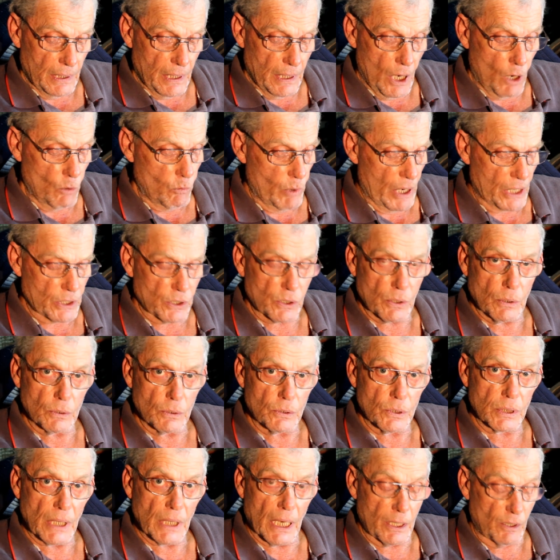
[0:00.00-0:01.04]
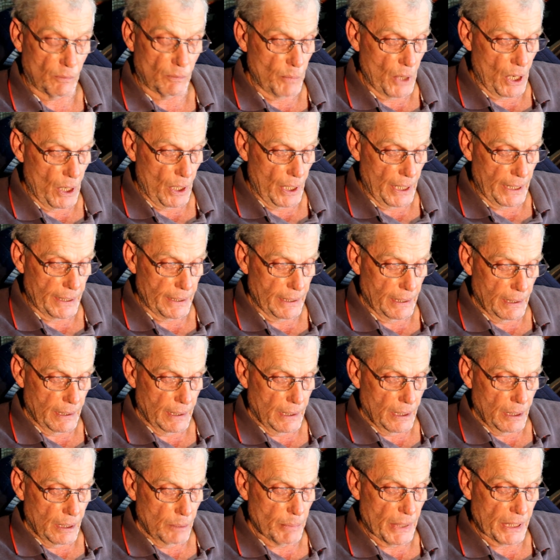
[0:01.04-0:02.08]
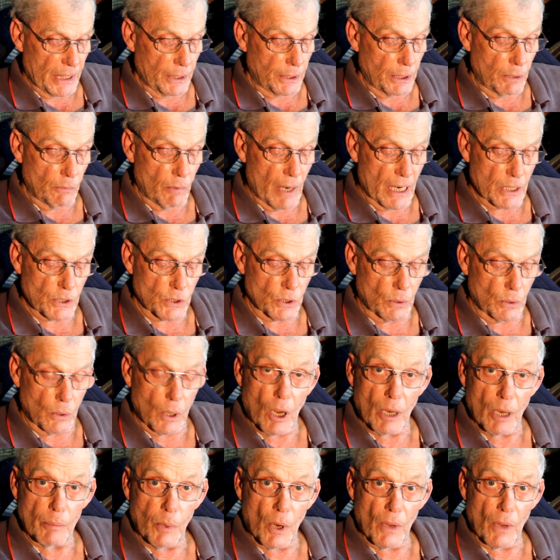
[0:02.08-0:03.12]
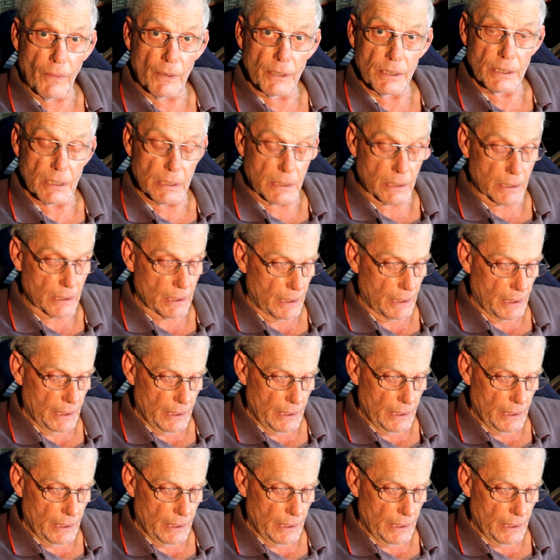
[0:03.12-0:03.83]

a rational state of mind, but an irrational hypothesis.